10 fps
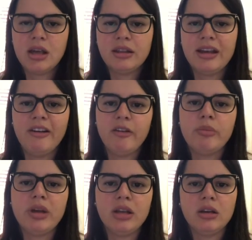that have
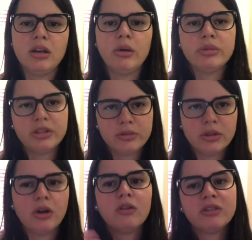been observed
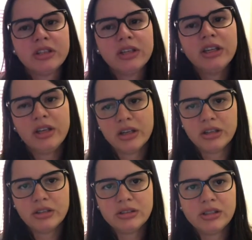over the
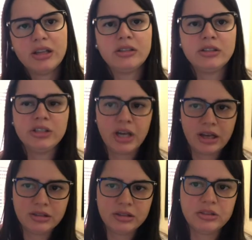years that
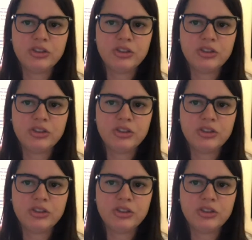suggests